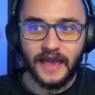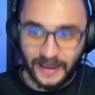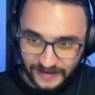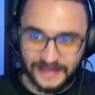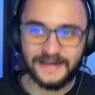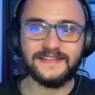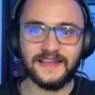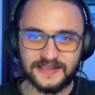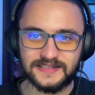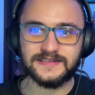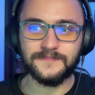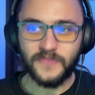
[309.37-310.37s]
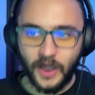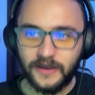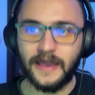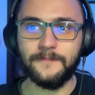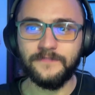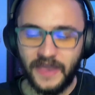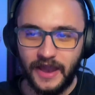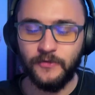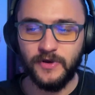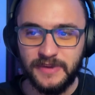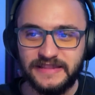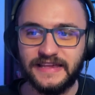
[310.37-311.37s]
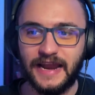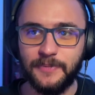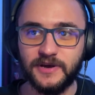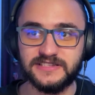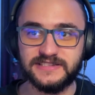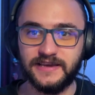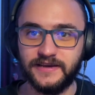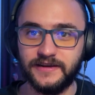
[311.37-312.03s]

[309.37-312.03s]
Here it is. Okay, and we meet the Rapidus here.